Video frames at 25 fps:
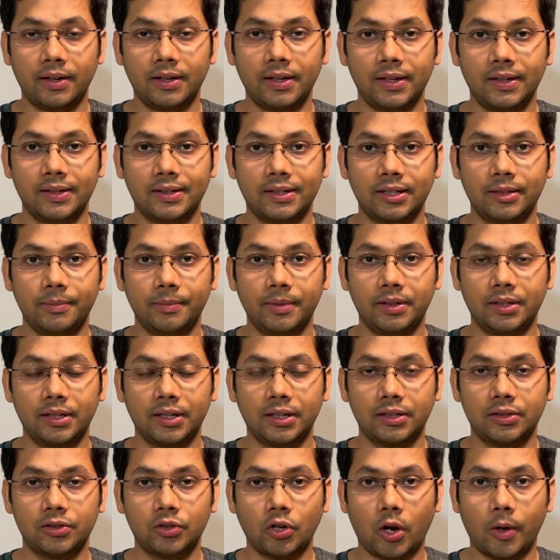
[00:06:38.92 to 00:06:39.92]
is
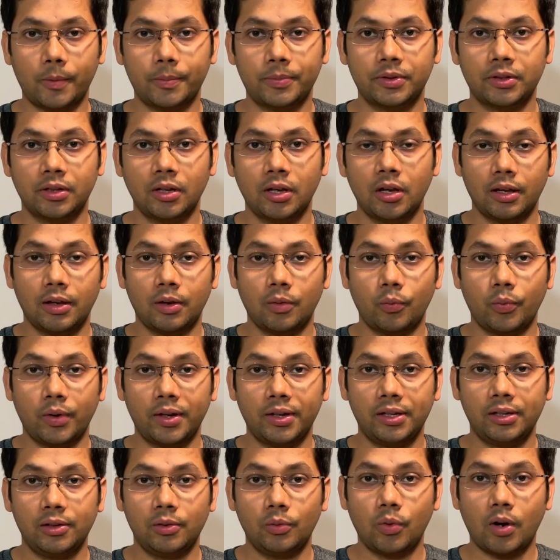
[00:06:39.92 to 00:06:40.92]
limited jobs.
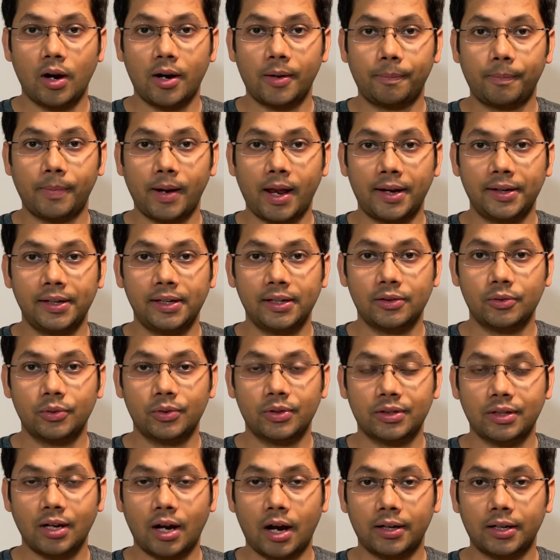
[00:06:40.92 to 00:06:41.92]
When you are planning to
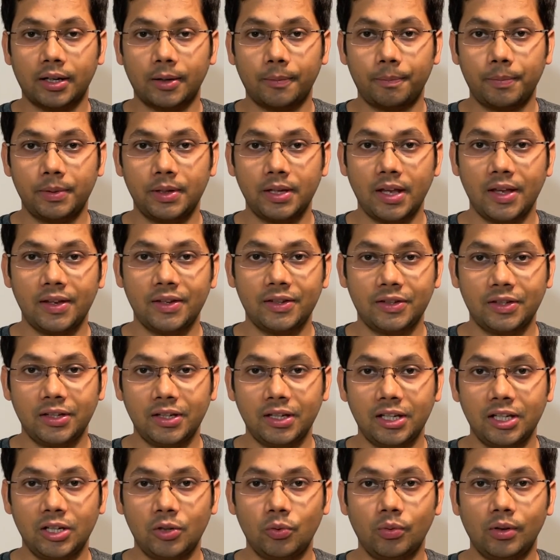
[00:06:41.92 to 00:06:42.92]
start a
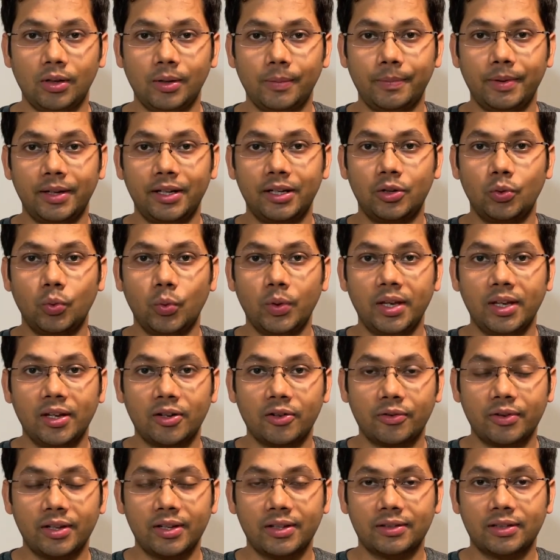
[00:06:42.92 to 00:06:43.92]
PhD, you will be doing
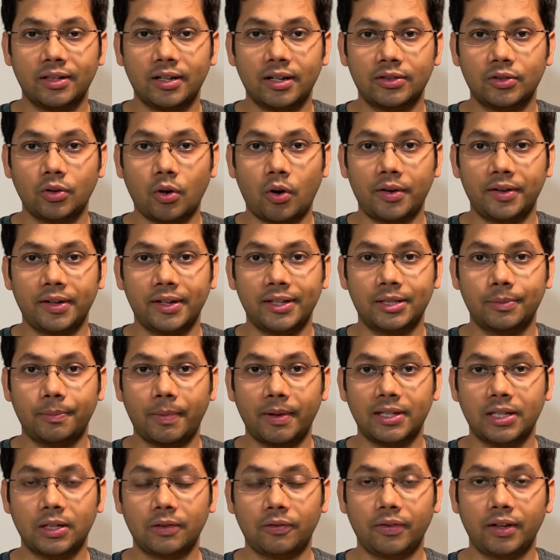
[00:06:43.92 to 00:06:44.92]
research on a
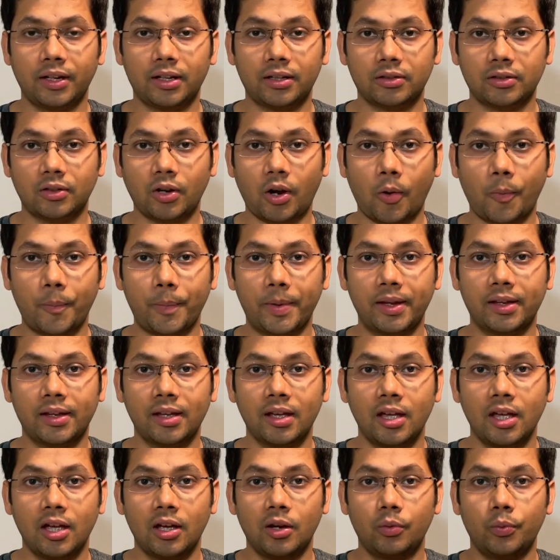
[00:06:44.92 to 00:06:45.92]
specific topic
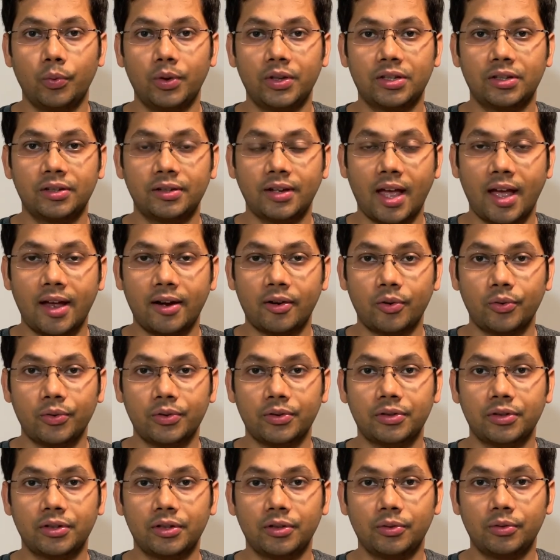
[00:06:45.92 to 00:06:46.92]
which
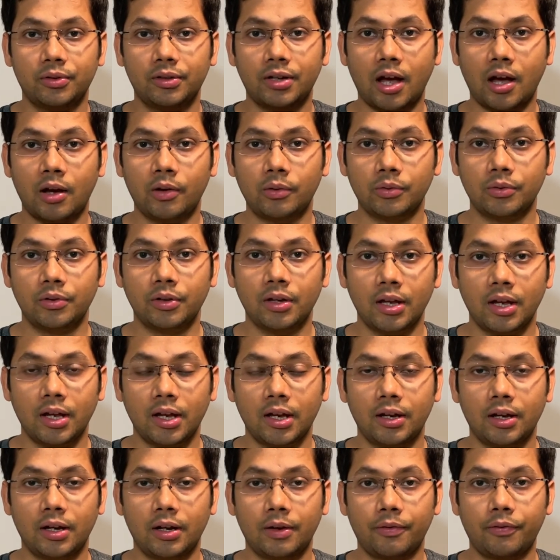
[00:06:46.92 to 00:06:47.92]
narrows you down
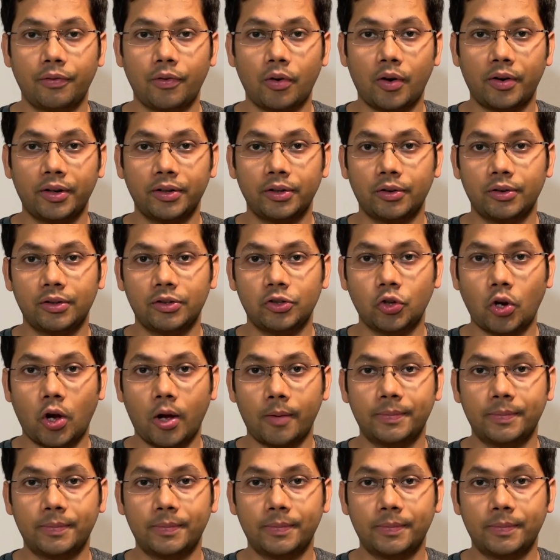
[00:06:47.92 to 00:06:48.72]
for your job